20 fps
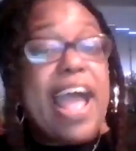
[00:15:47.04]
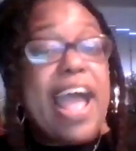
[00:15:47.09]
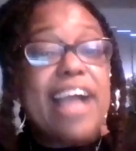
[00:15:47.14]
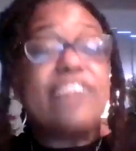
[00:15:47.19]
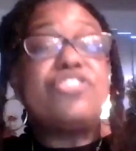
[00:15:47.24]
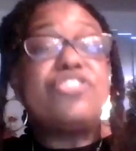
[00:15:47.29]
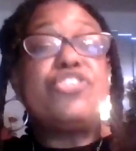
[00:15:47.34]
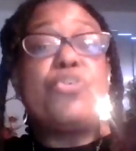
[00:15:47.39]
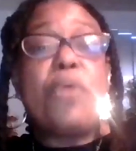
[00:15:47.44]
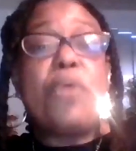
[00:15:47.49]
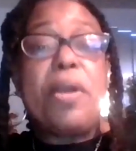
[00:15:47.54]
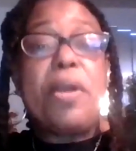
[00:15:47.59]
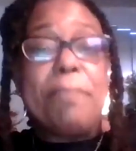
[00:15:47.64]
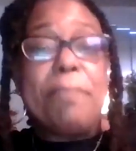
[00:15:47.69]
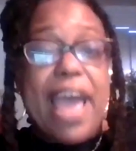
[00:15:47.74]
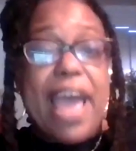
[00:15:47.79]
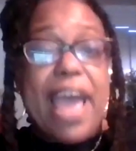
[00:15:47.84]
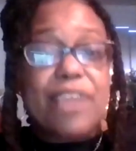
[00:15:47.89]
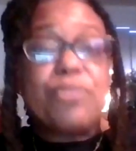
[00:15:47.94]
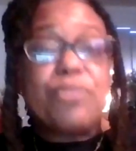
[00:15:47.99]
actually going
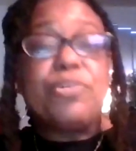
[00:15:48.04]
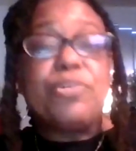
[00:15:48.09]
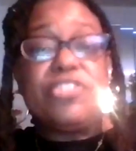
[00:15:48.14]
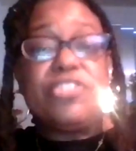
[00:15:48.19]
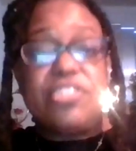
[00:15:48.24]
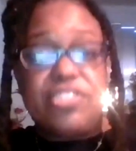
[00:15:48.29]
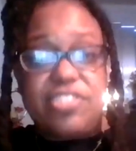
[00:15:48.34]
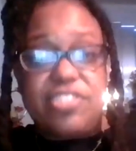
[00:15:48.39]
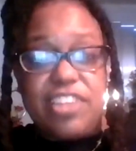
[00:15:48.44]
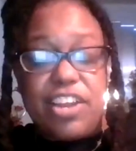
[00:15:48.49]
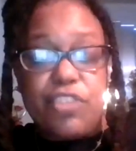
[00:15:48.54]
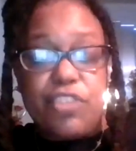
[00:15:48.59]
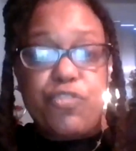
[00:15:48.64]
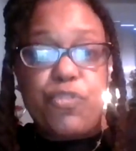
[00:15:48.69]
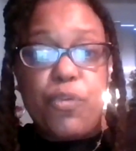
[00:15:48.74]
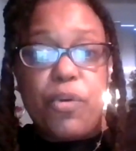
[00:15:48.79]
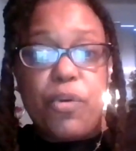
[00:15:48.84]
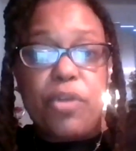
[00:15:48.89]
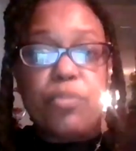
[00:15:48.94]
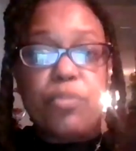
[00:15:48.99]
backwards instead of
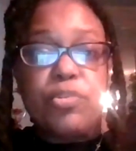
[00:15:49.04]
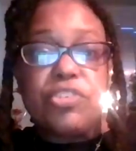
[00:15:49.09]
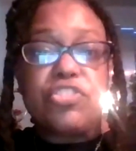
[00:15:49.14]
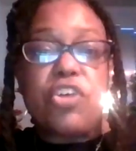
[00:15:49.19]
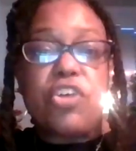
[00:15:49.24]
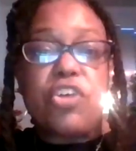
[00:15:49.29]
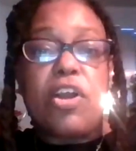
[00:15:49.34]
forward.